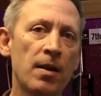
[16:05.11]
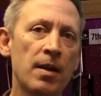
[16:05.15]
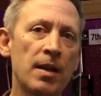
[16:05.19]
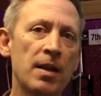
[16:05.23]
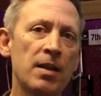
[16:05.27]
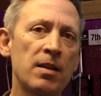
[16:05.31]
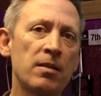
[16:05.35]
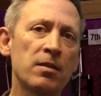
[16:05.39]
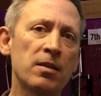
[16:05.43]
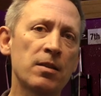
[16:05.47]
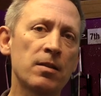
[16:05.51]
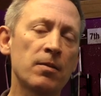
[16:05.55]

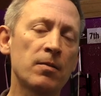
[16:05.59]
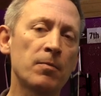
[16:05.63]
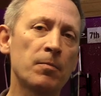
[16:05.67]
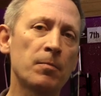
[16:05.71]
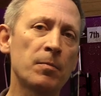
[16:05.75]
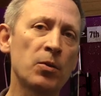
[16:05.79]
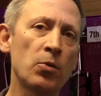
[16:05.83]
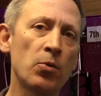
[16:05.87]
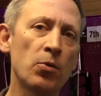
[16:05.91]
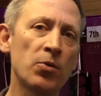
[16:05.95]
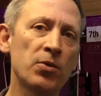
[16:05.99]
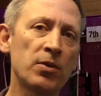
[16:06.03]
is
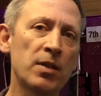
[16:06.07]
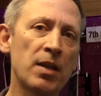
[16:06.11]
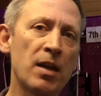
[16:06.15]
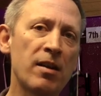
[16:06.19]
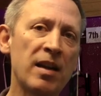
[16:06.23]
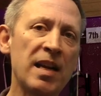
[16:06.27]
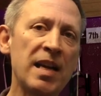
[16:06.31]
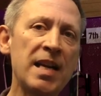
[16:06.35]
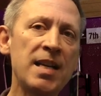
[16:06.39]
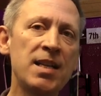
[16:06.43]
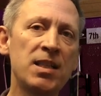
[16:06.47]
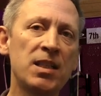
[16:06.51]
because
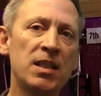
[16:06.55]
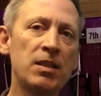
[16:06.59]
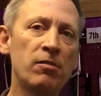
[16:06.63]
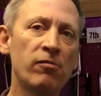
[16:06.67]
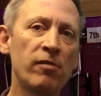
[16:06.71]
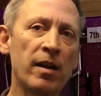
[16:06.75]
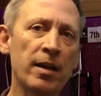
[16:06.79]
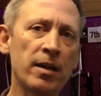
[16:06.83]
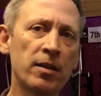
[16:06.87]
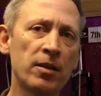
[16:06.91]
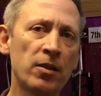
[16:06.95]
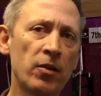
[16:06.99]
they're easily
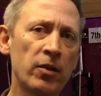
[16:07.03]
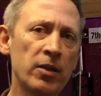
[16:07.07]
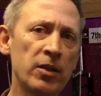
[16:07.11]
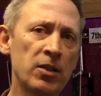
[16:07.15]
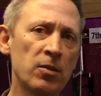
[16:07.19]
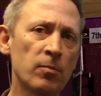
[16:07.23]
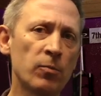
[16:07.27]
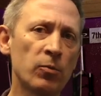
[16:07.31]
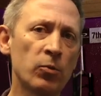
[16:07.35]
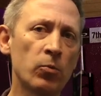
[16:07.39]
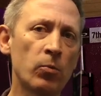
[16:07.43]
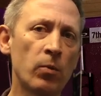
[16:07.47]

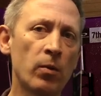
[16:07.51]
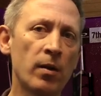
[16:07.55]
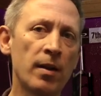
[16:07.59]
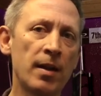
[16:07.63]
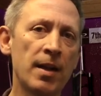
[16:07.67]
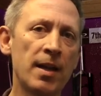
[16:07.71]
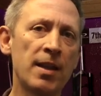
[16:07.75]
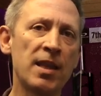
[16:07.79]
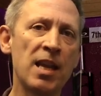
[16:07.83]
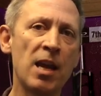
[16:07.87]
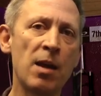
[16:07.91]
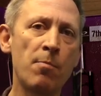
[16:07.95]
recognisable
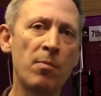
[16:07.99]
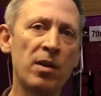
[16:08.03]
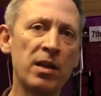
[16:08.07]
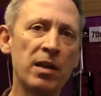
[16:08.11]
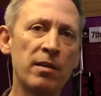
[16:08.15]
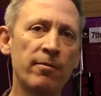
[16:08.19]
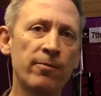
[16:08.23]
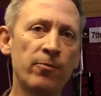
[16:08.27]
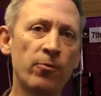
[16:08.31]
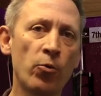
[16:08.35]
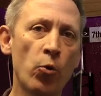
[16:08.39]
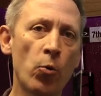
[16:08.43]
in their
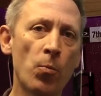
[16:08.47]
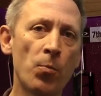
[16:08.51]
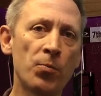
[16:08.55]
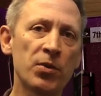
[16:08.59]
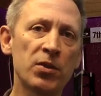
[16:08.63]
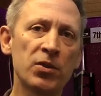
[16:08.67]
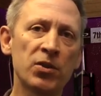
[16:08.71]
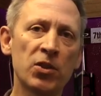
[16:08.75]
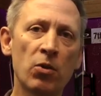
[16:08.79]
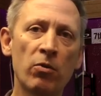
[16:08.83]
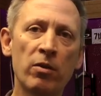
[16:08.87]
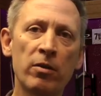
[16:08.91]
many forms,
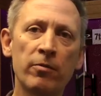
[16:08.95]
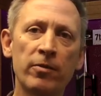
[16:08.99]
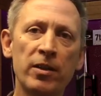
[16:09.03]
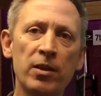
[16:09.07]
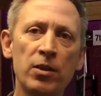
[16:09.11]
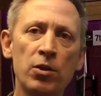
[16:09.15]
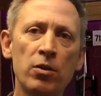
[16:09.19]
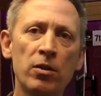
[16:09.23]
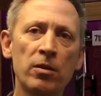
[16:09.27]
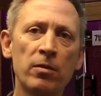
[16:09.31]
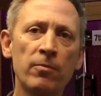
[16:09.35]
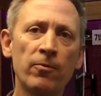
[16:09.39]
and so I think
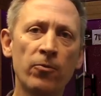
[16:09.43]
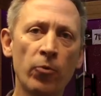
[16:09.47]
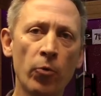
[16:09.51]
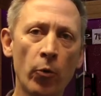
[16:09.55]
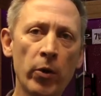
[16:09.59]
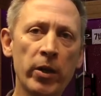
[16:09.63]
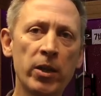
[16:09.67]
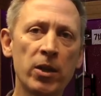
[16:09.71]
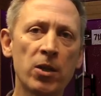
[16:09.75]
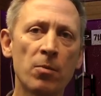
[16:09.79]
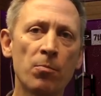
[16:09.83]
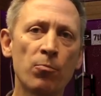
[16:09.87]
you can
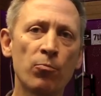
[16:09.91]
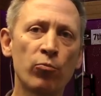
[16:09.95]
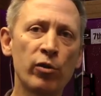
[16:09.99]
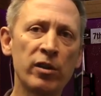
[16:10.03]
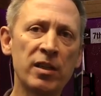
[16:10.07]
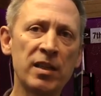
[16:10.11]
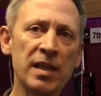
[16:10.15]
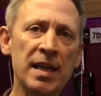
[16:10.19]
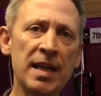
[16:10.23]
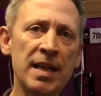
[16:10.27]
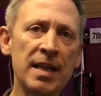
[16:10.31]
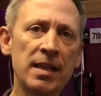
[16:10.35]
avoid them
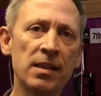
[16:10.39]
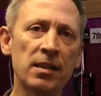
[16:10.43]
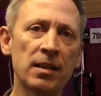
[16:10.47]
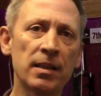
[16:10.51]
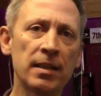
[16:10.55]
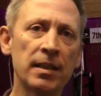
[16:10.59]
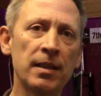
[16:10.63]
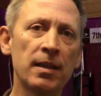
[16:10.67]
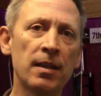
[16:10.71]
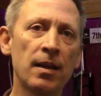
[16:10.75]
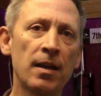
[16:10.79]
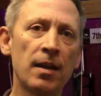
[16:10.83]
pretty
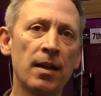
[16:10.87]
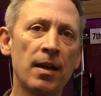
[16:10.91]
easily